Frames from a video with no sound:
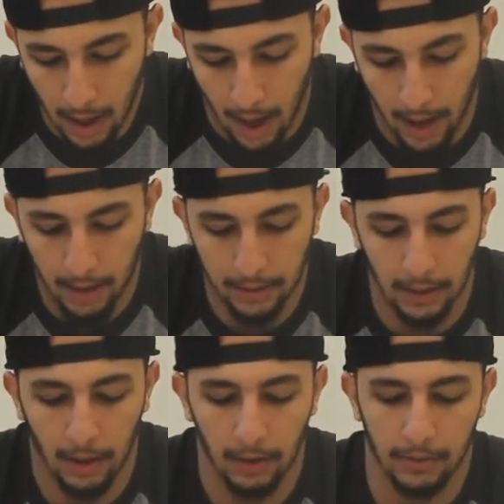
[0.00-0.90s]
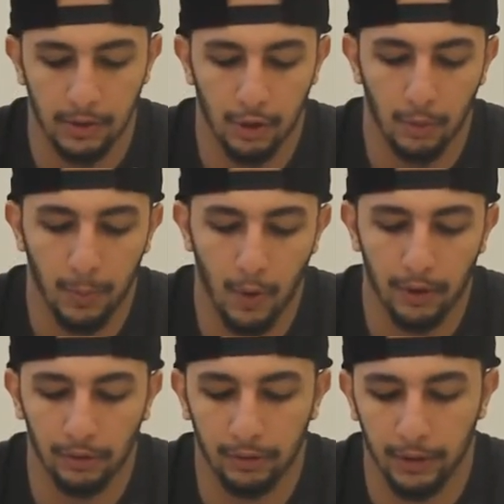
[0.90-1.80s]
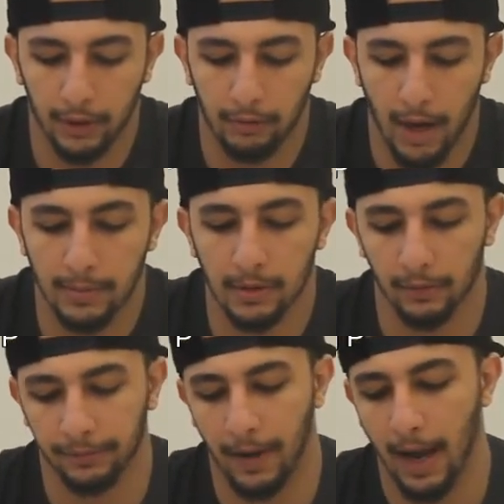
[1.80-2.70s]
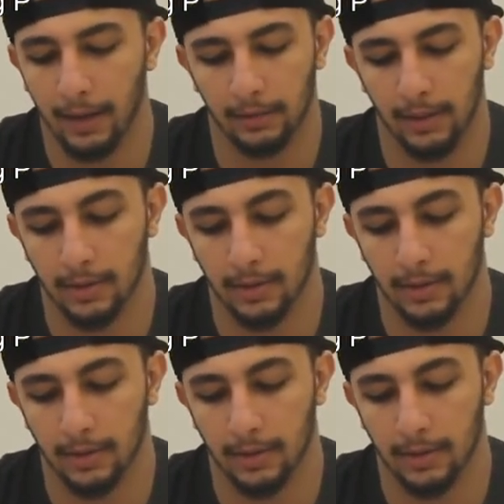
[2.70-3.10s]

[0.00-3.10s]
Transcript: and it's 0.3 grams of fat.